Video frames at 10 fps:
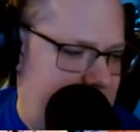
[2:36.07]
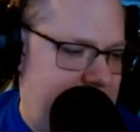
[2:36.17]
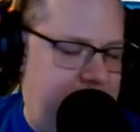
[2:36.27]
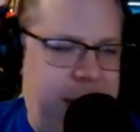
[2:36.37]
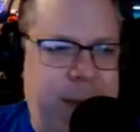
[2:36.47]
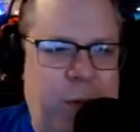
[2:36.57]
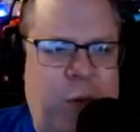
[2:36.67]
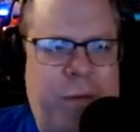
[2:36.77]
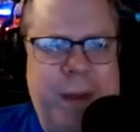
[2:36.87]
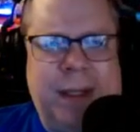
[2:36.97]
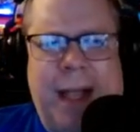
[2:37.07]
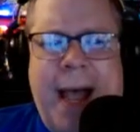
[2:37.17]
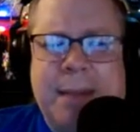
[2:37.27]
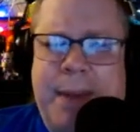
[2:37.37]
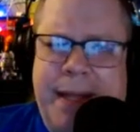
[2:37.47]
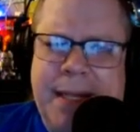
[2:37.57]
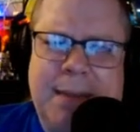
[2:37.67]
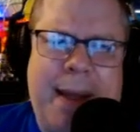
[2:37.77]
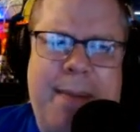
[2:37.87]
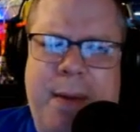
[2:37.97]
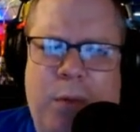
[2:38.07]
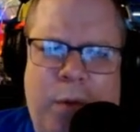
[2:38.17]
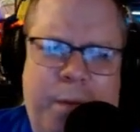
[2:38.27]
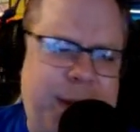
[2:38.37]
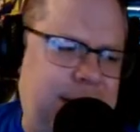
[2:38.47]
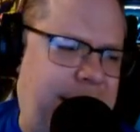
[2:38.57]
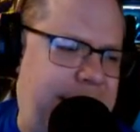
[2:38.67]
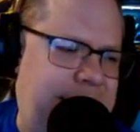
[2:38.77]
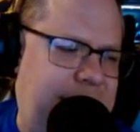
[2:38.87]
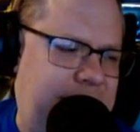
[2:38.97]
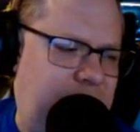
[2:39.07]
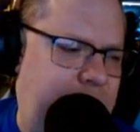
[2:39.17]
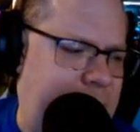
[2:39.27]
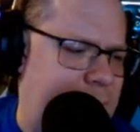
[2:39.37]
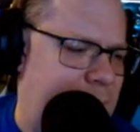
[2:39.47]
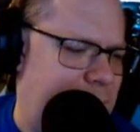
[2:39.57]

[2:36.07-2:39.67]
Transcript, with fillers: that might have been Wolfman's last, but this might be Wolfman's last this week's.